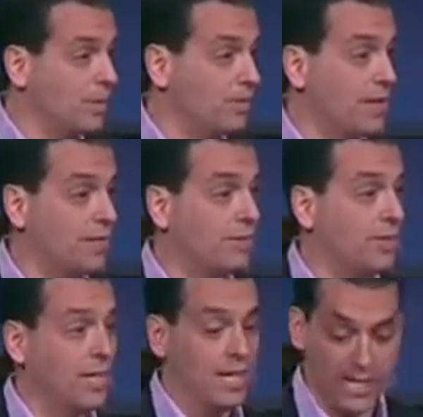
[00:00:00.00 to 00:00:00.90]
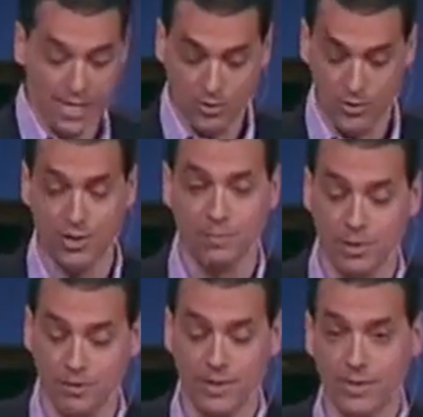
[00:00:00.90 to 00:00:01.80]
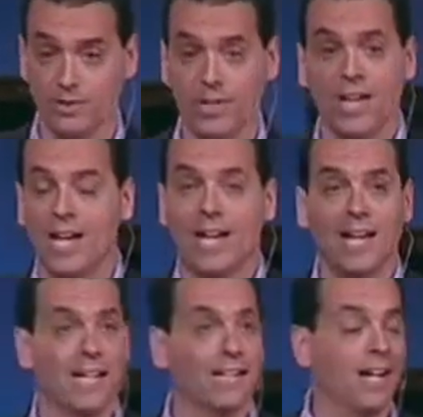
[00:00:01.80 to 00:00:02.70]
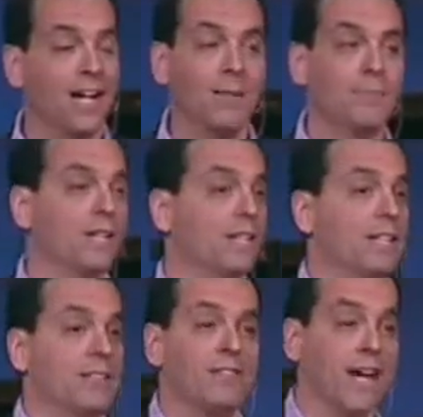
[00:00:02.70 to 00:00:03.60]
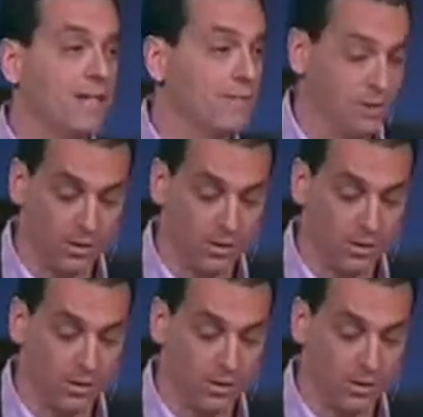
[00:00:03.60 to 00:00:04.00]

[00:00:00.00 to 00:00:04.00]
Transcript: motivators and intrinsic motivators. And I'm telling you, it's not even